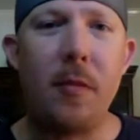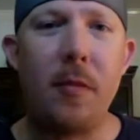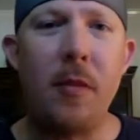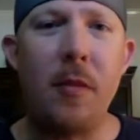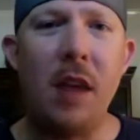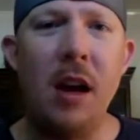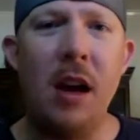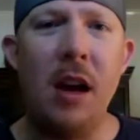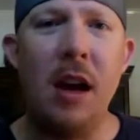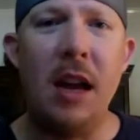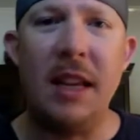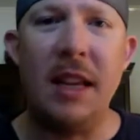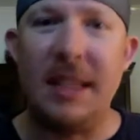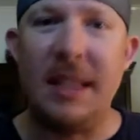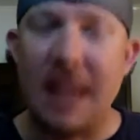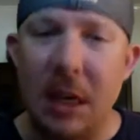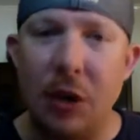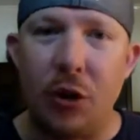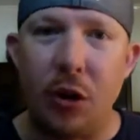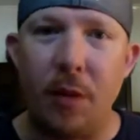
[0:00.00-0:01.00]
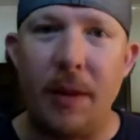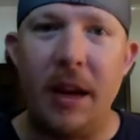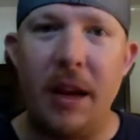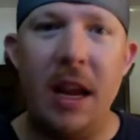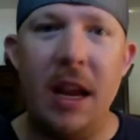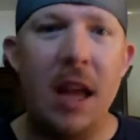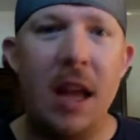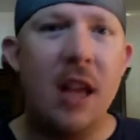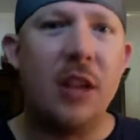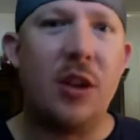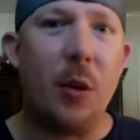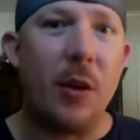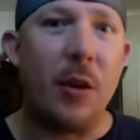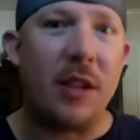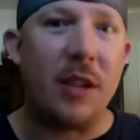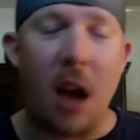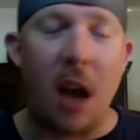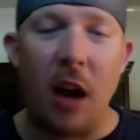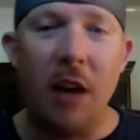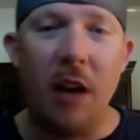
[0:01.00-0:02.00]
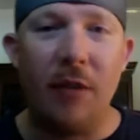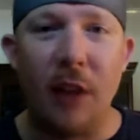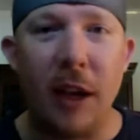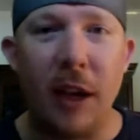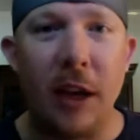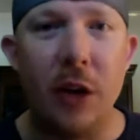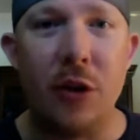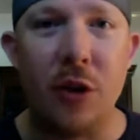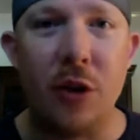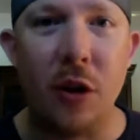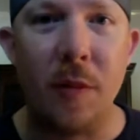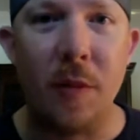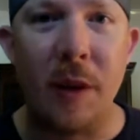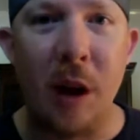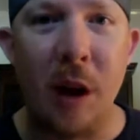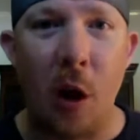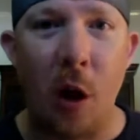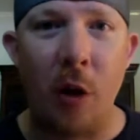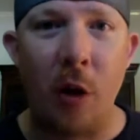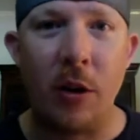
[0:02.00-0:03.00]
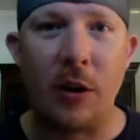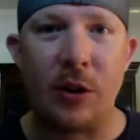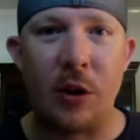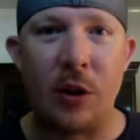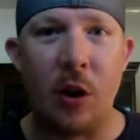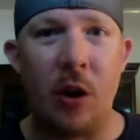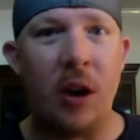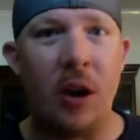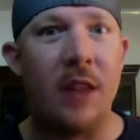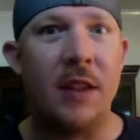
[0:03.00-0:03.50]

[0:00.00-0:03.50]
Uh, it's in German, so it's kind of like a German art song in the